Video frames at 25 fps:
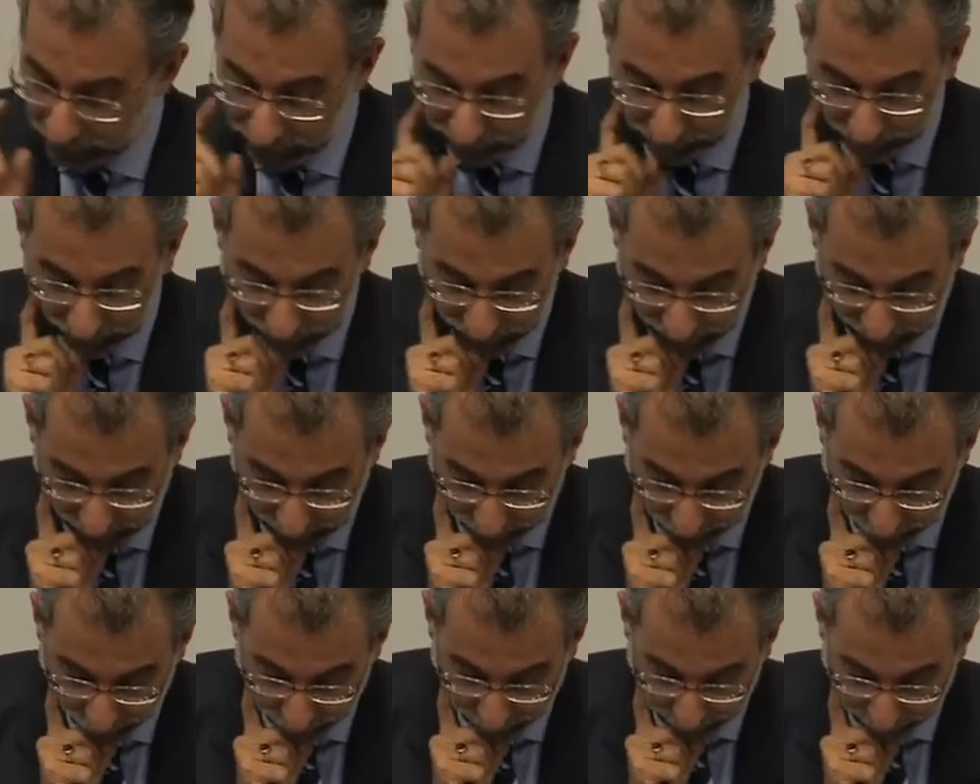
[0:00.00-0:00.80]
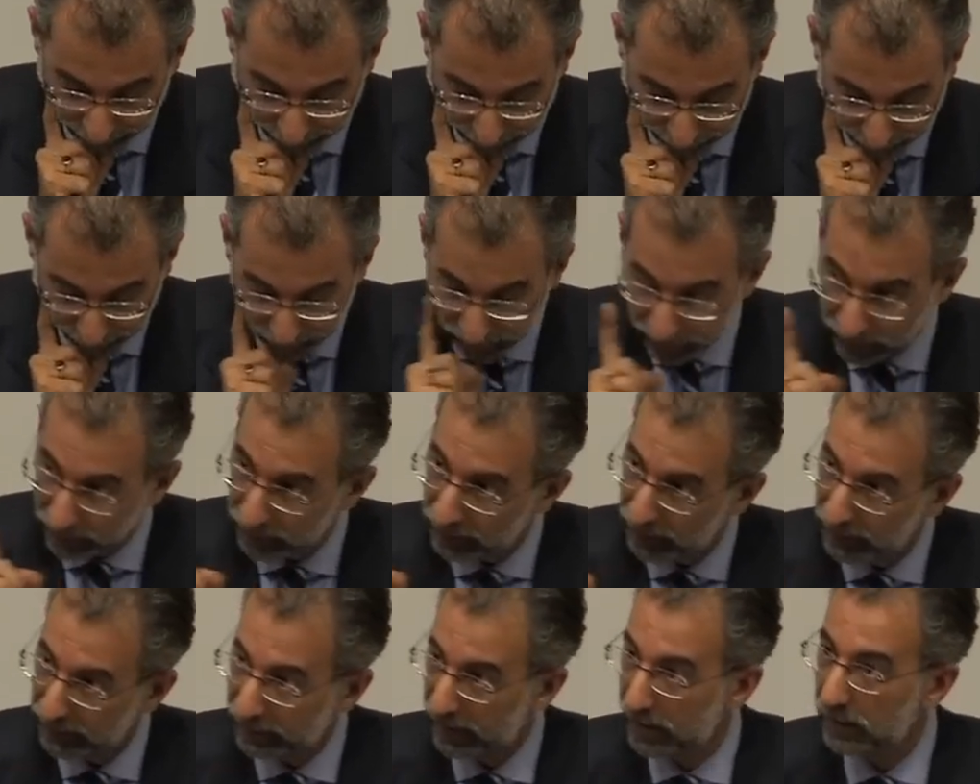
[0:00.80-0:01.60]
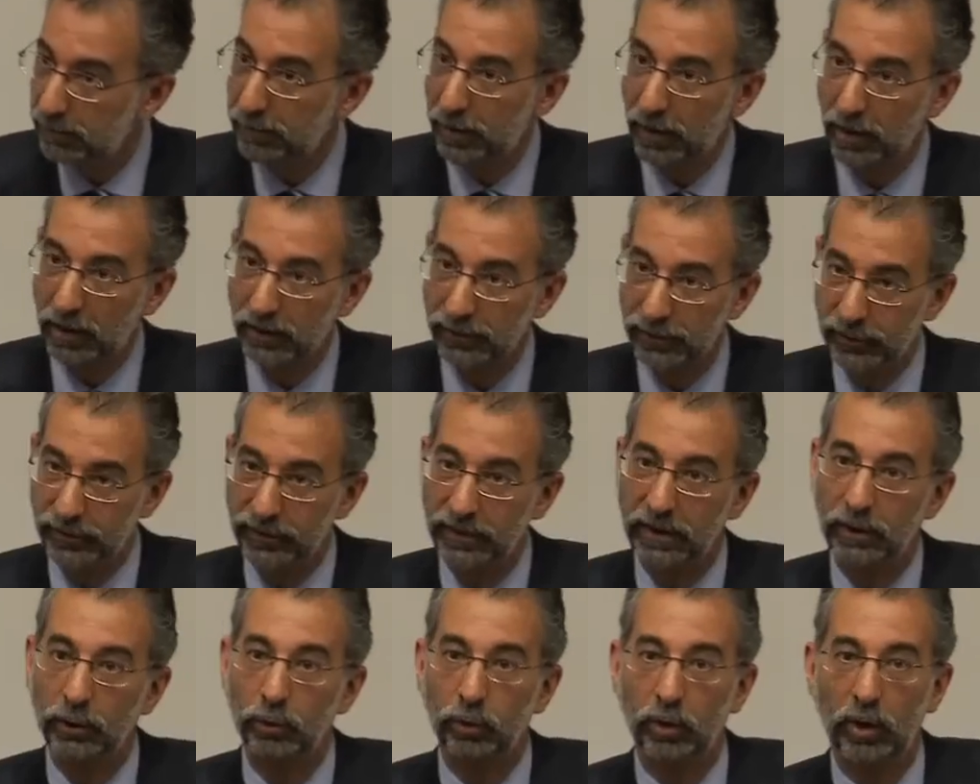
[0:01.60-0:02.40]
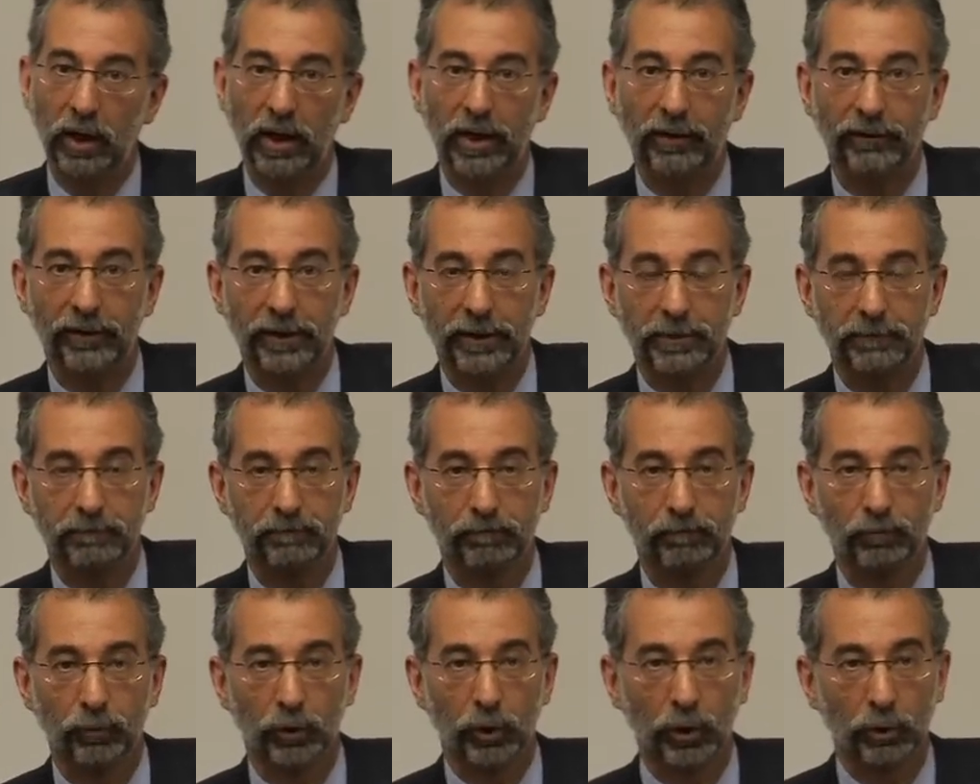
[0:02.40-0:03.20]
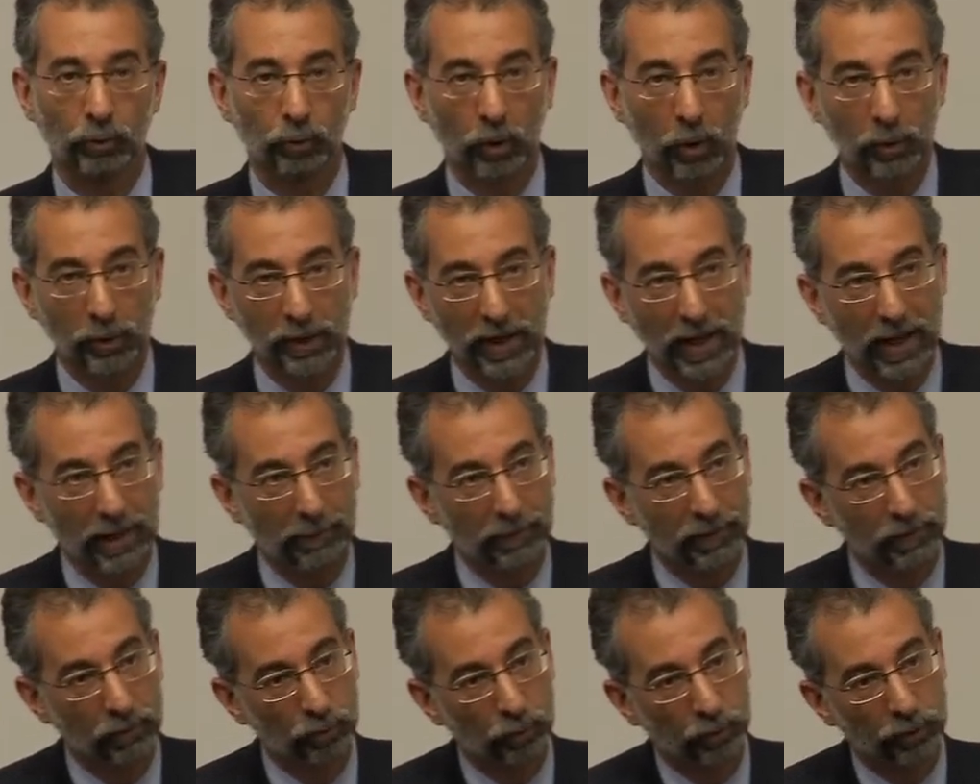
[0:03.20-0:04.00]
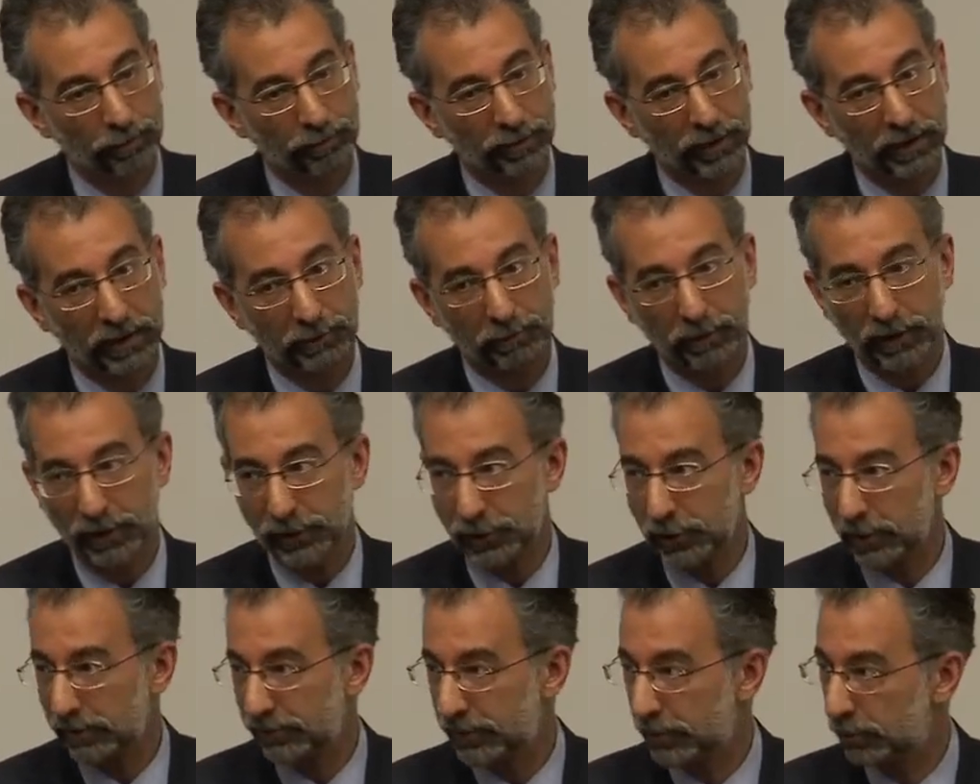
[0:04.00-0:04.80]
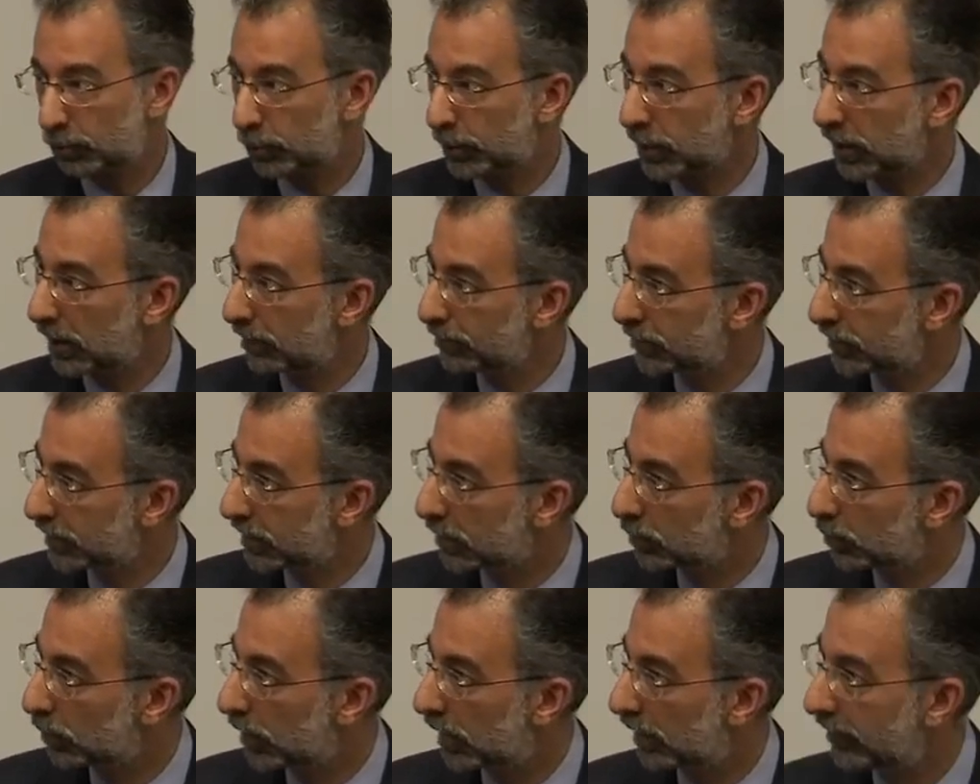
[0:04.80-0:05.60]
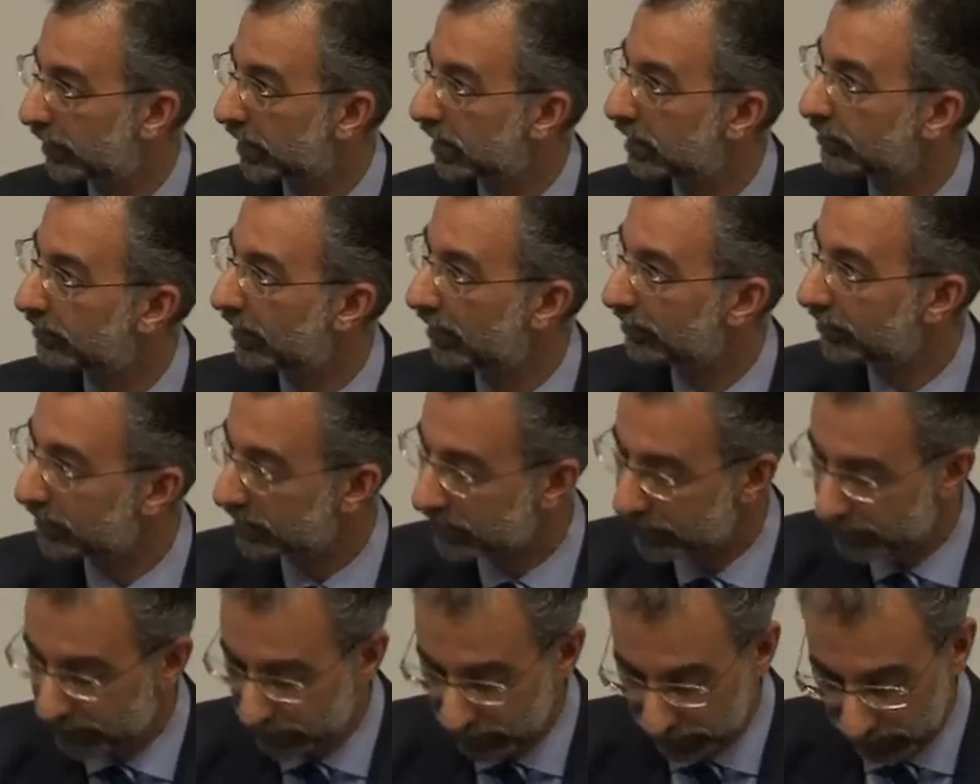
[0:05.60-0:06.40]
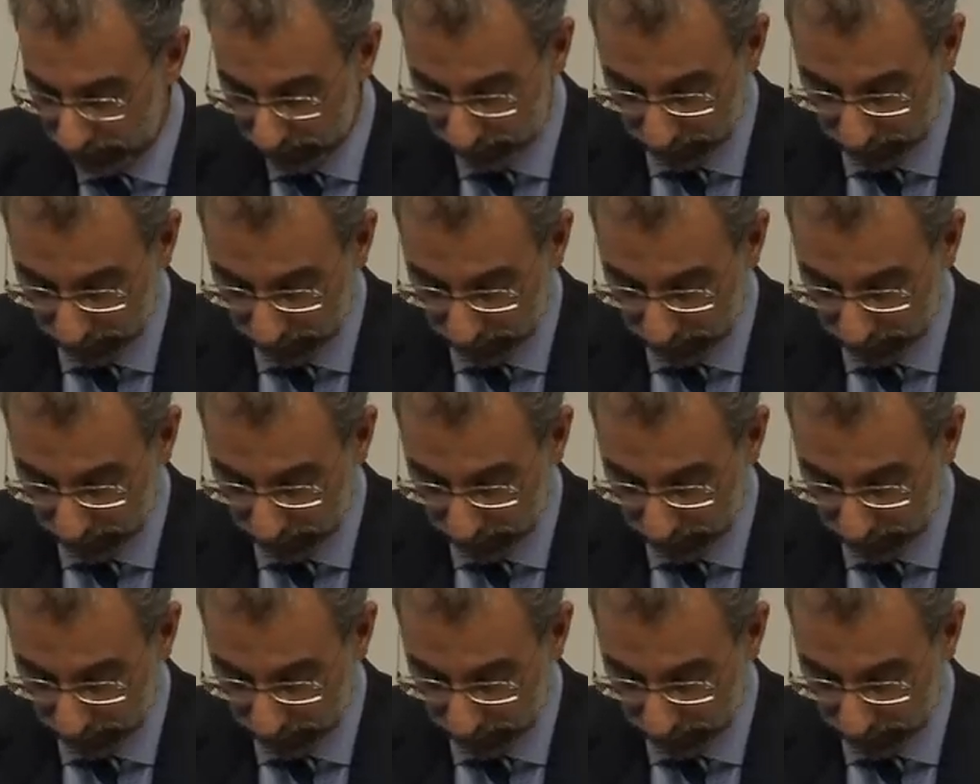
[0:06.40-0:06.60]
me give you an example. Again, part to the inquiry. What would happen would be police officers would come to the inquiry, give evidence